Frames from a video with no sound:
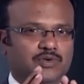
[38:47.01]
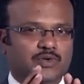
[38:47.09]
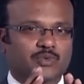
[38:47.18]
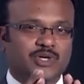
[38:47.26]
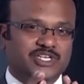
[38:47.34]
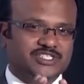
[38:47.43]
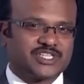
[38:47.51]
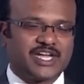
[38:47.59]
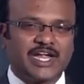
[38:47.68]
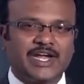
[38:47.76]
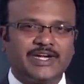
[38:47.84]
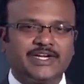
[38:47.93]
towards
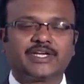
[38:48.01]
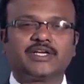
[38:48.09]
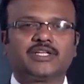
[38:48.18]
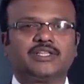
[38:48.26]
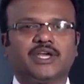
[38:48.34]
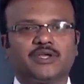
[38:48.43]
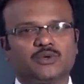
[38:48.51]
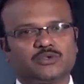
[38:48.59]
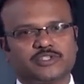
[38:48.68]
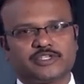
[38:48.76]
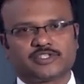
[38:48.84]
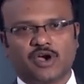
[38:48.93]
the end the
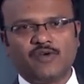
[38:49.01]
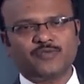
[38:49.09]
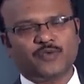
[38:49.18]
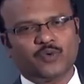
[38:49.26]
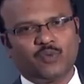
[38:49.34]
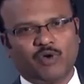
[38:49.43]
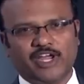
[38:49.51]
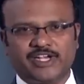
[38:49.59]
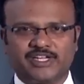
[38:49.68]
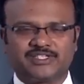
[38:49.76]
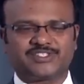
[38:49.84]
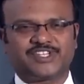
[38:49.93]
uses of
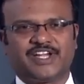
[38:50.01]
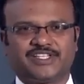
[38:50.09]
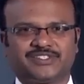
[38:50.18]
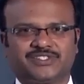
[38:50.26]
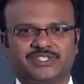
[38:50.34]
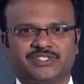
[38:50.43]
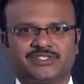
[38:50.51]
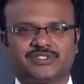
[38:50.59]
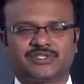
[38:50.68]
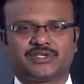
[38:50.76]
vital statistics.